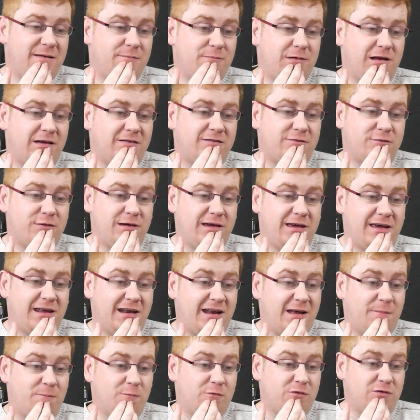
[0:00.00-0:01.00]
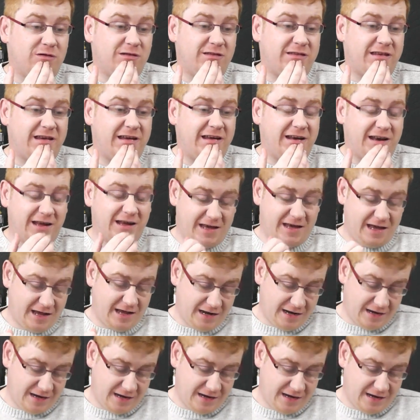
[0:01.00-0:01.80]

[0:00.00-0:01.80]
last week, and I'm going to say it again.